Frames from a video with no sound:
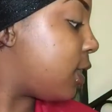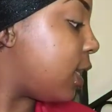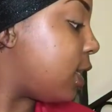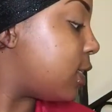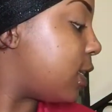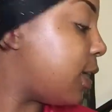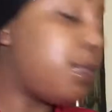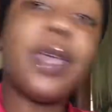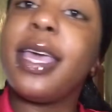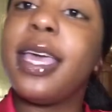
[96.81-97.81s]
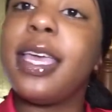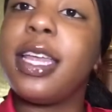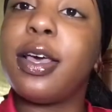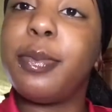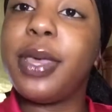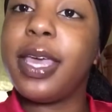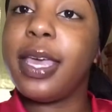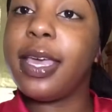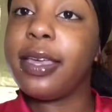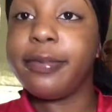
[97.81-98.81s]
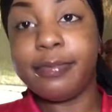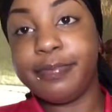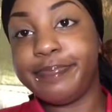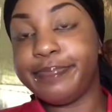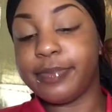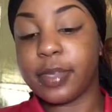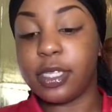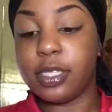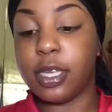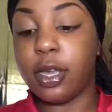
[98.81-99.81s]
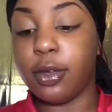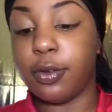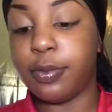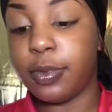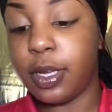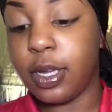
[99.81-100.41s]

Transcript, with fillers: things may be it'll be so